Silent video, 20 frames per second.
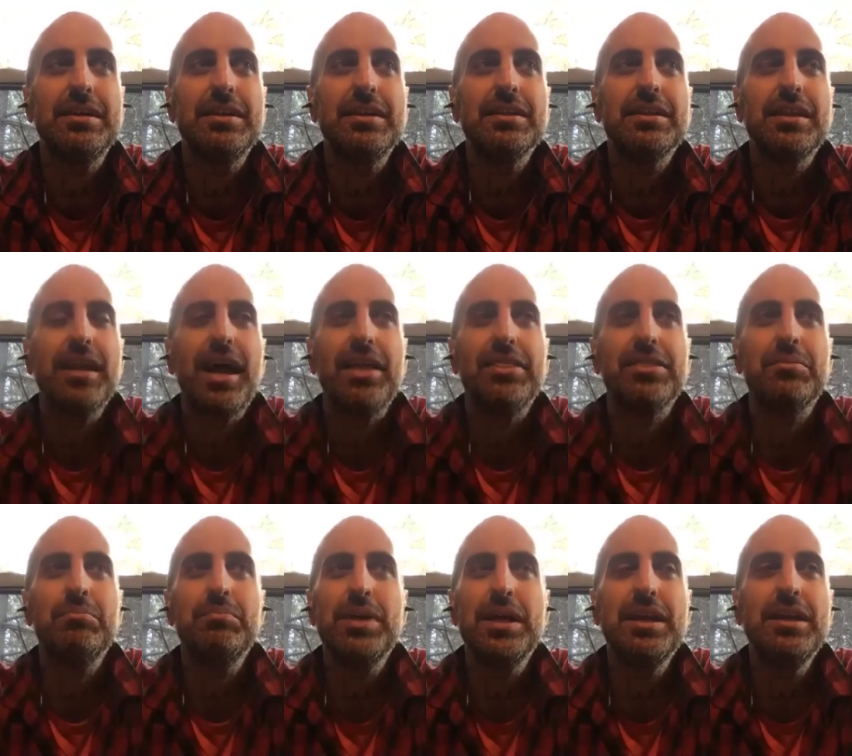And the
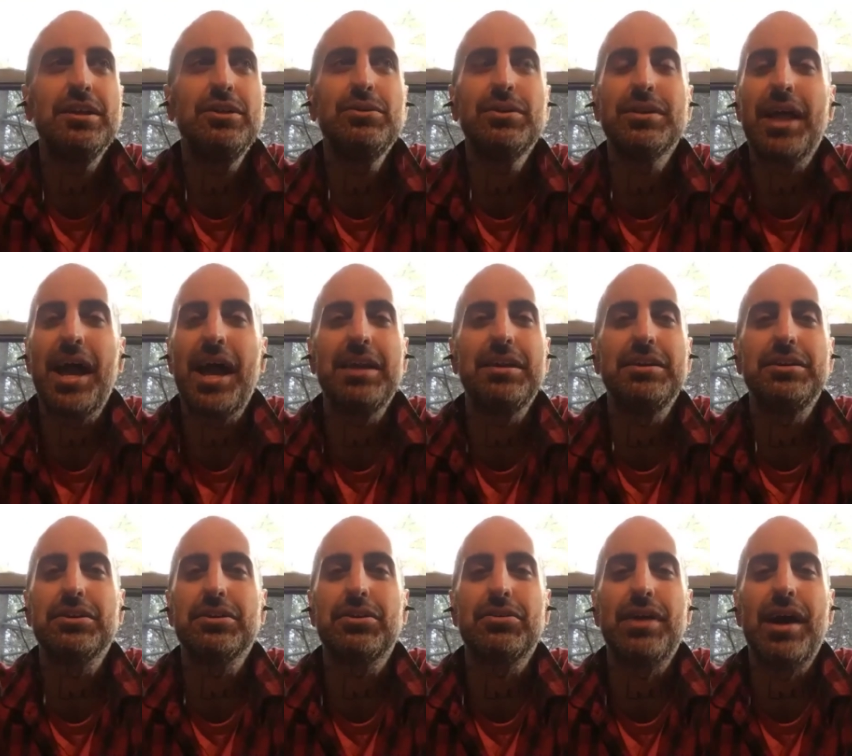minute you land and you're
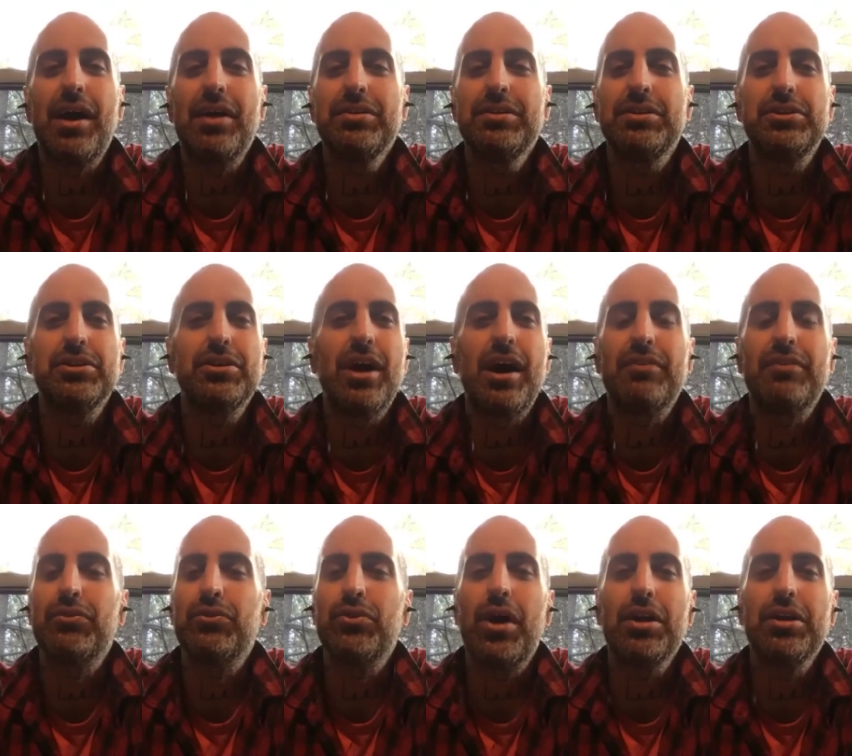grounded, you're off
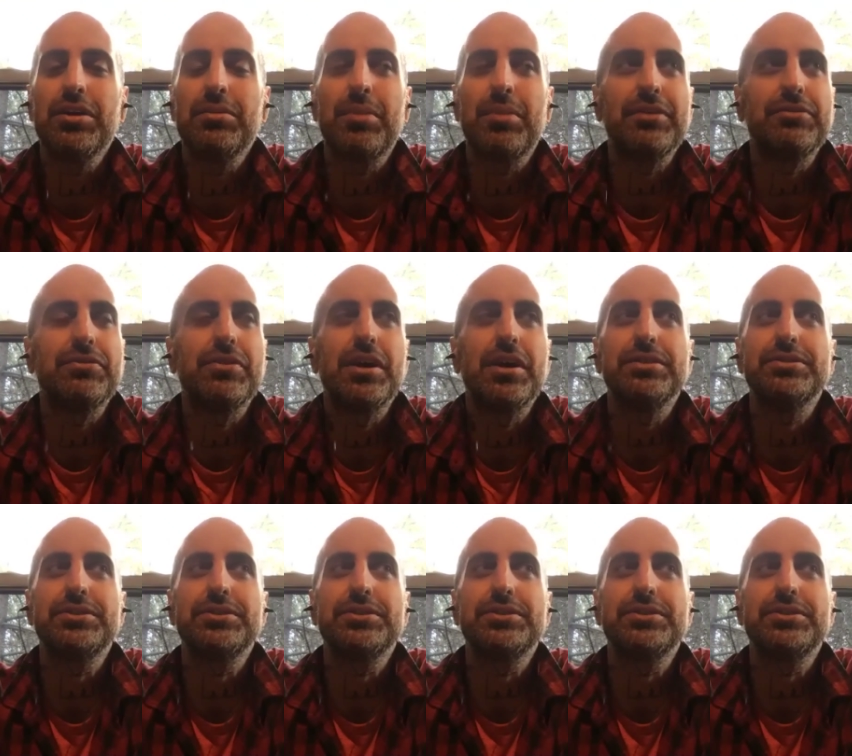running, my friend.